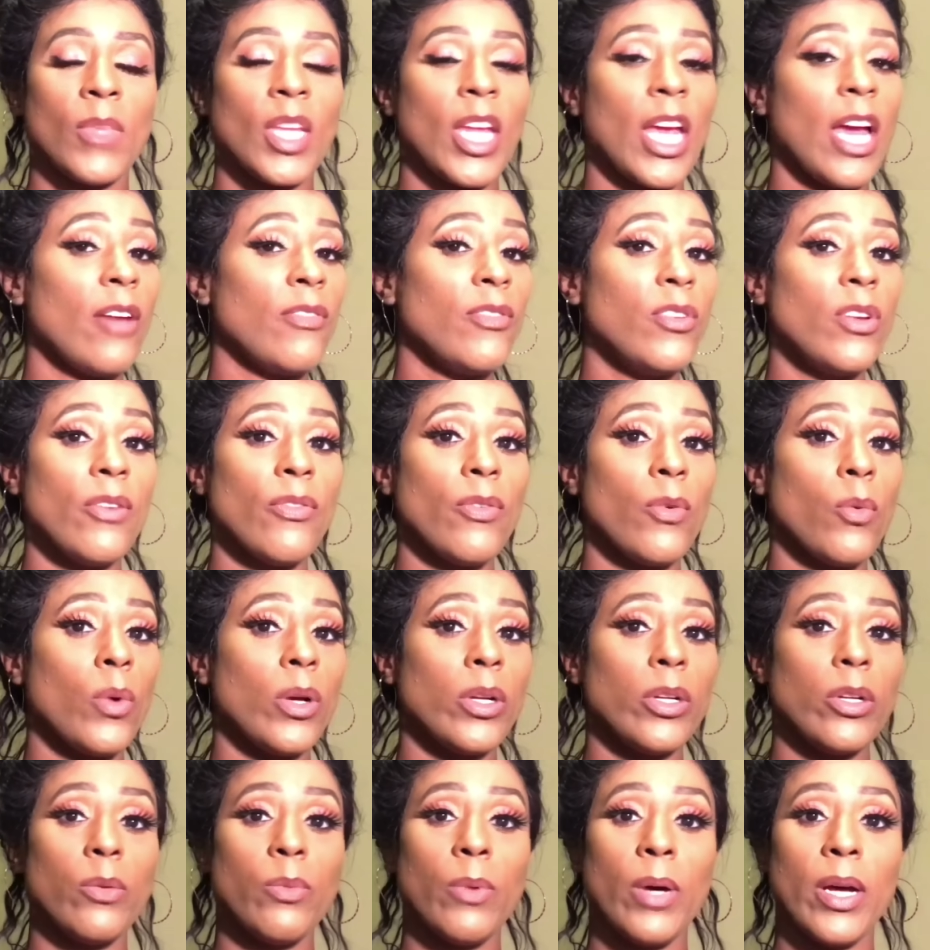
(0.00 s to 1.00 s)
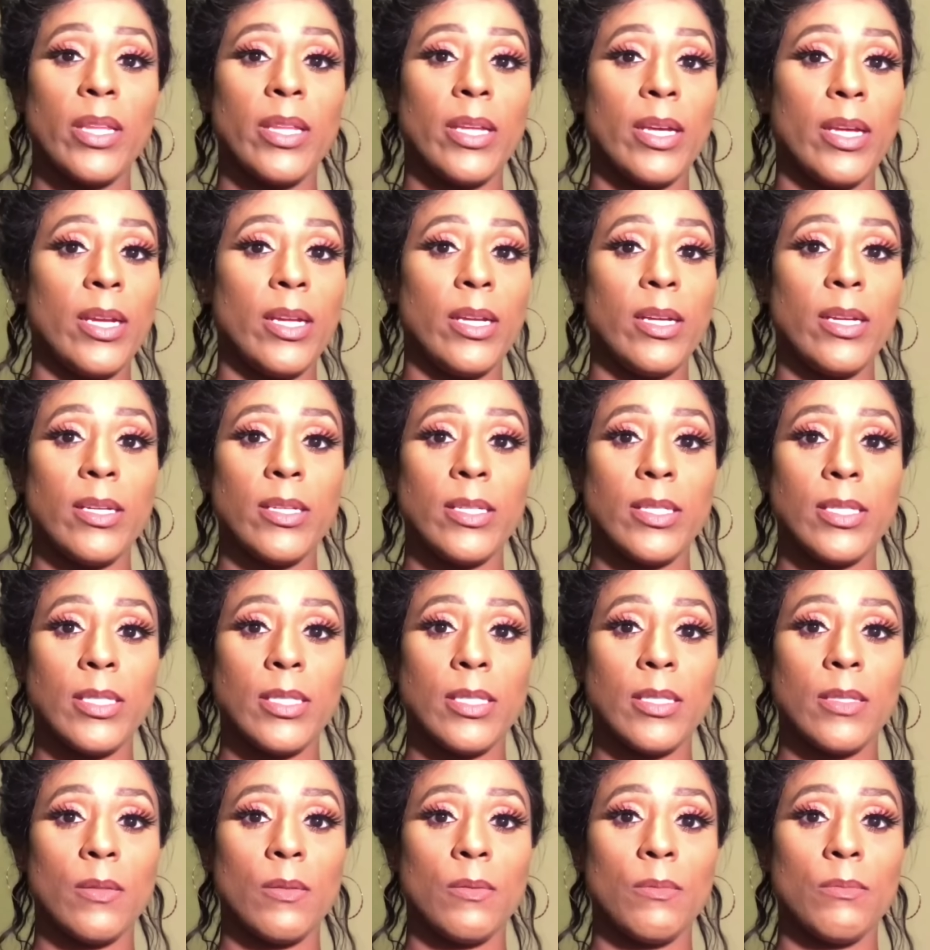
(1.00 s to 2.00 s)
Have you ever wondered why that
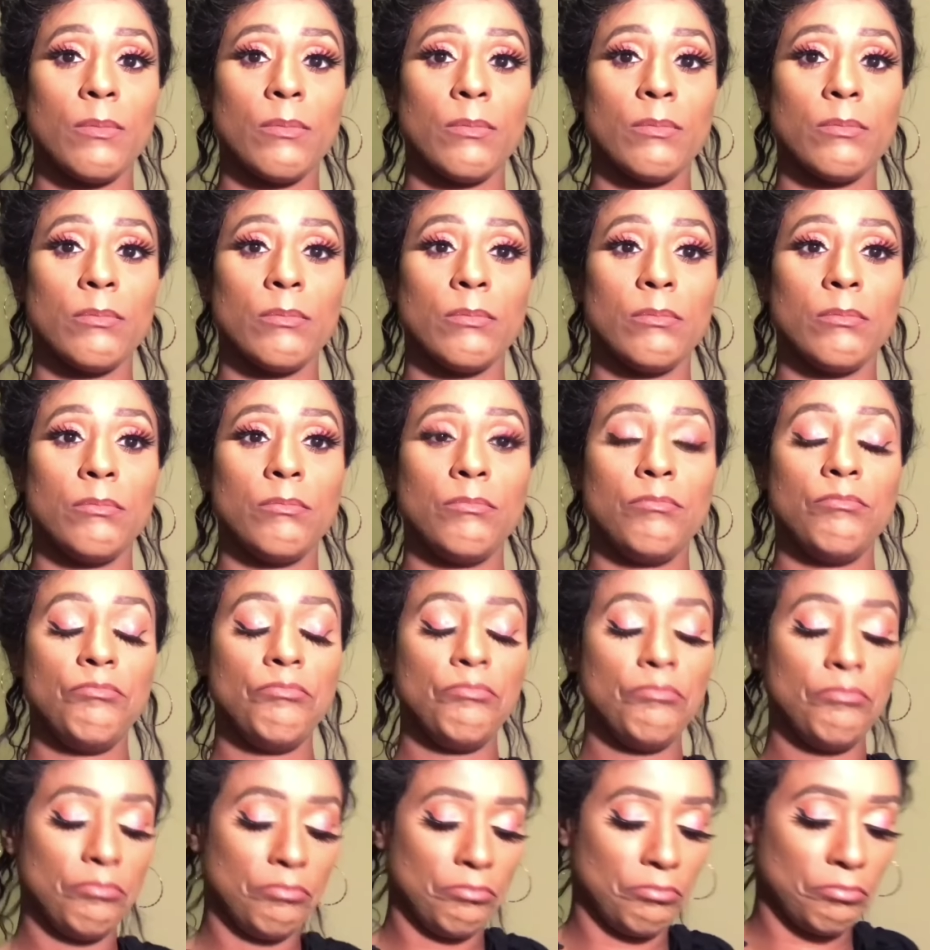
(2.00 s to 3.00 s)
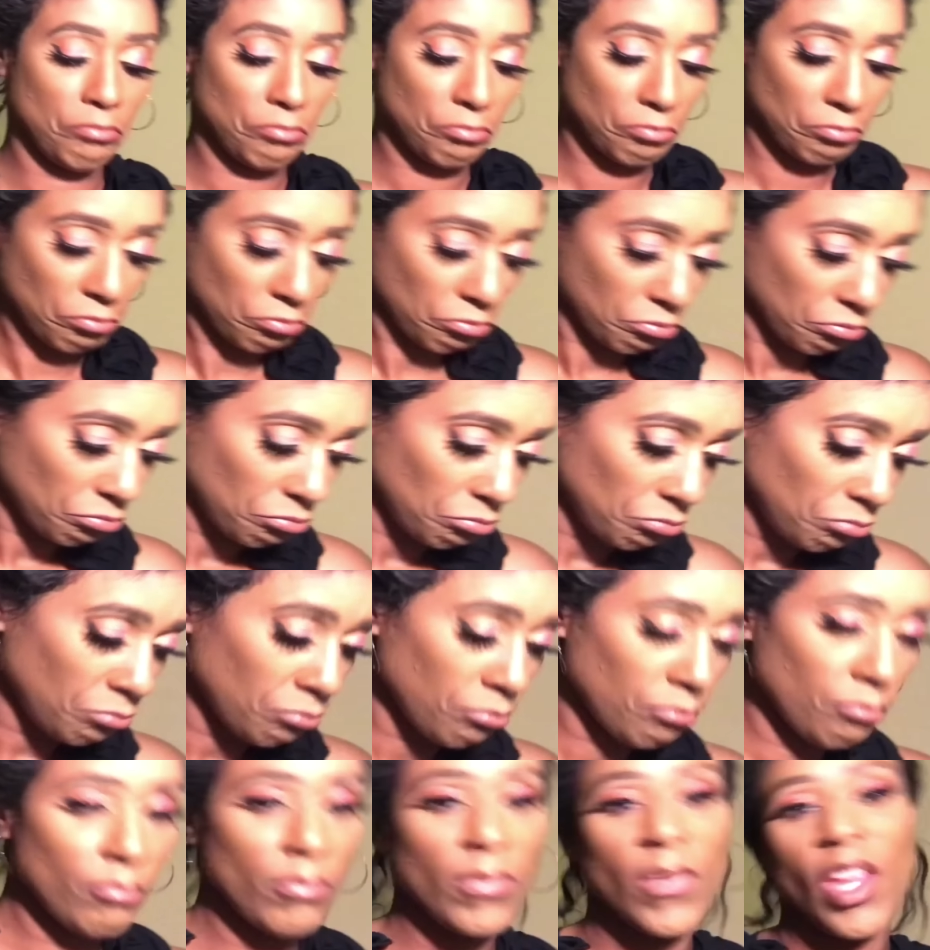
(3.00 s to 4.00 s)
is? Hmm?
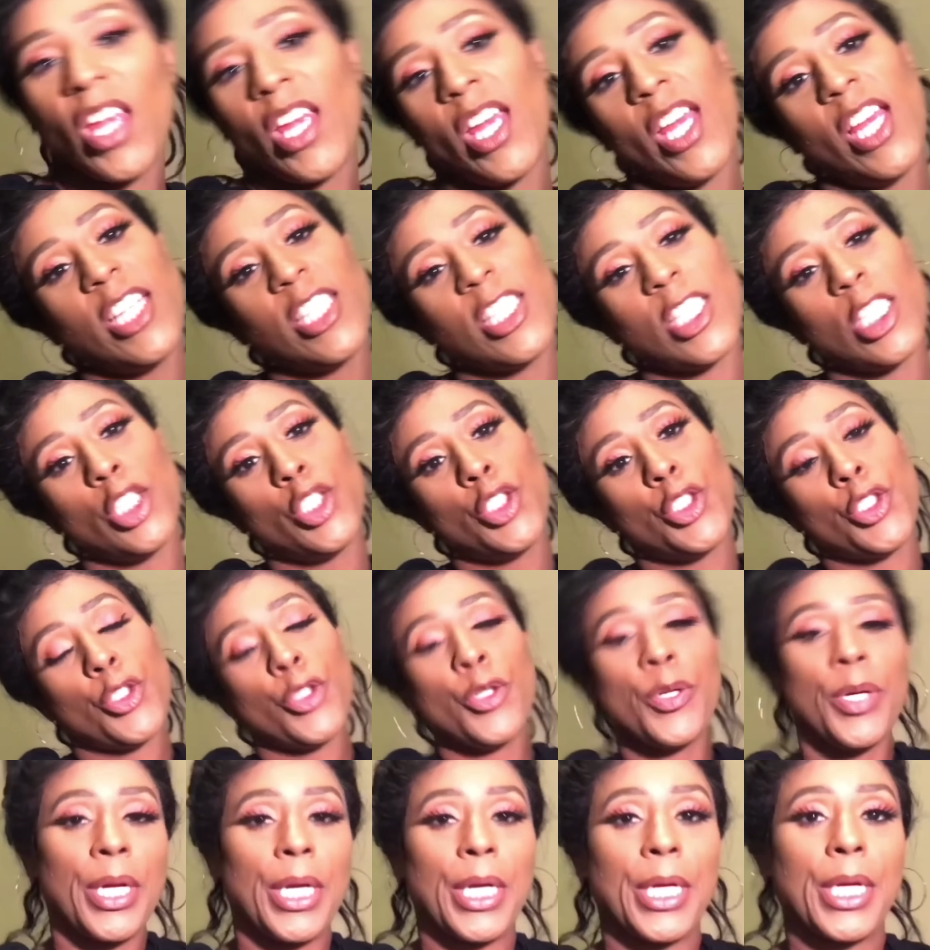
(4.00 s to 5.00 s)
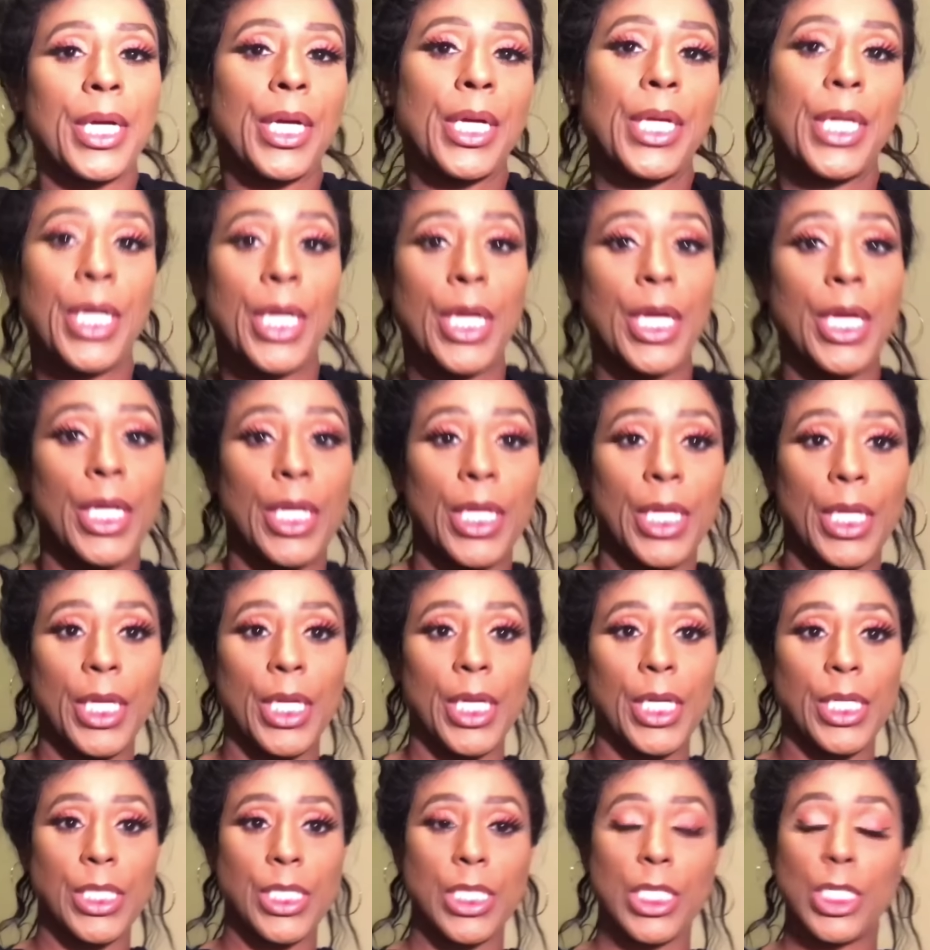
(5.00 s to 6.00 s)
It's a trick, honey.
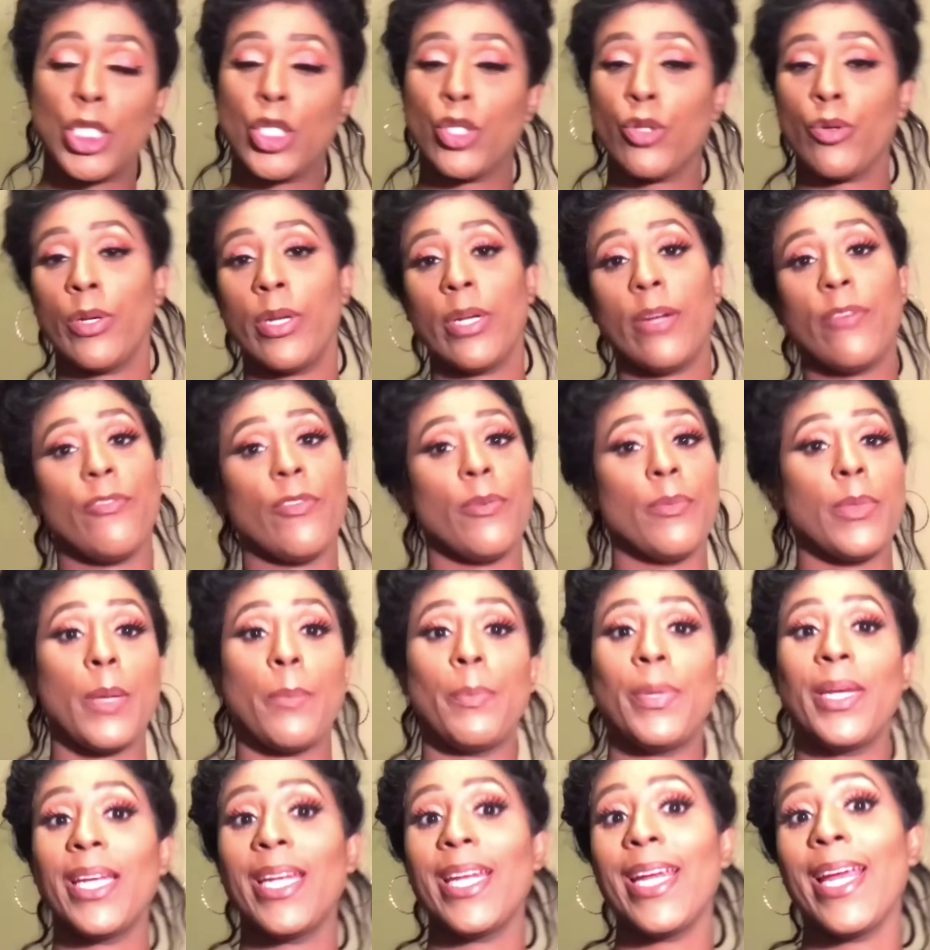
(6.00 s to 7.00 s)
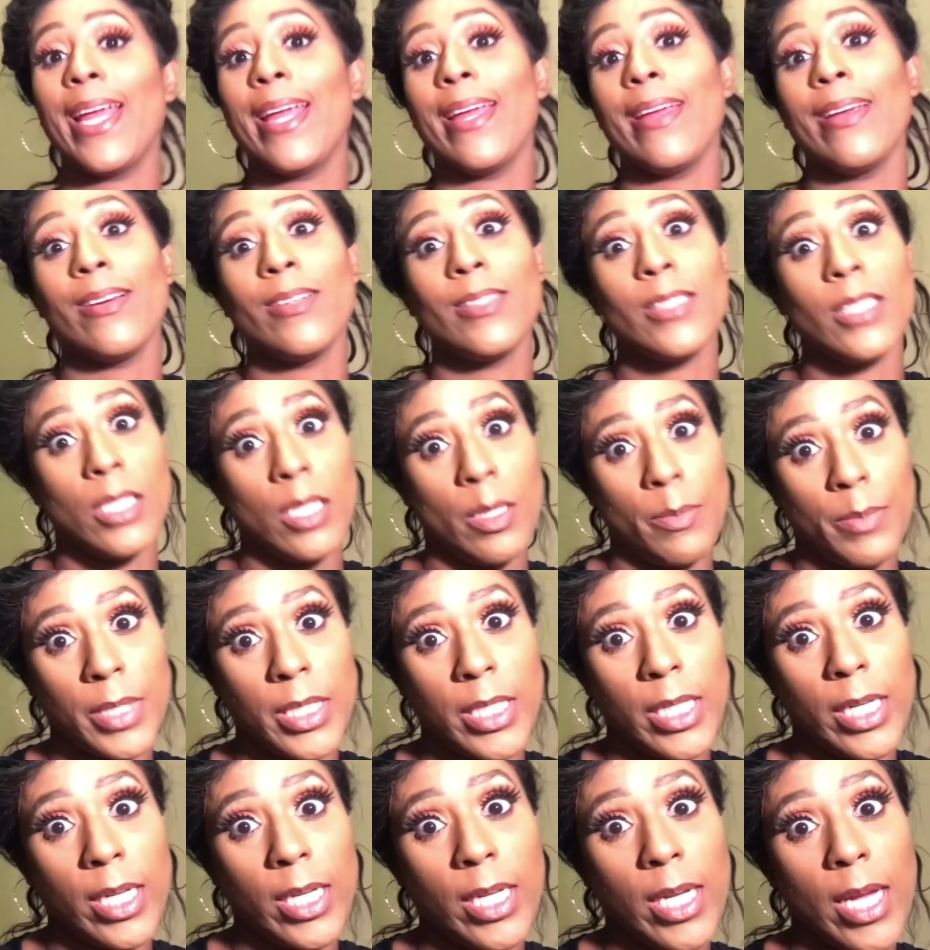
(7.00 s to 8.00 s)
It's a trick from the pit of hell, and I'm gonna
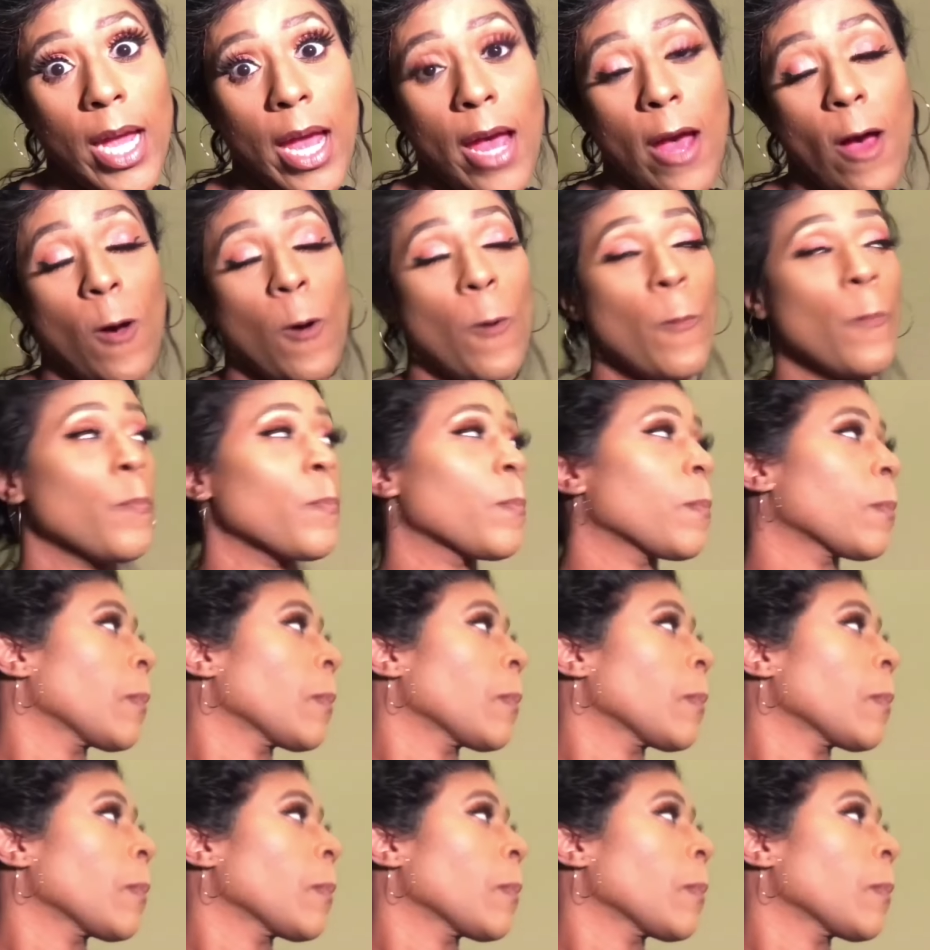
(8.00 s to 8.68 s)
tell you how.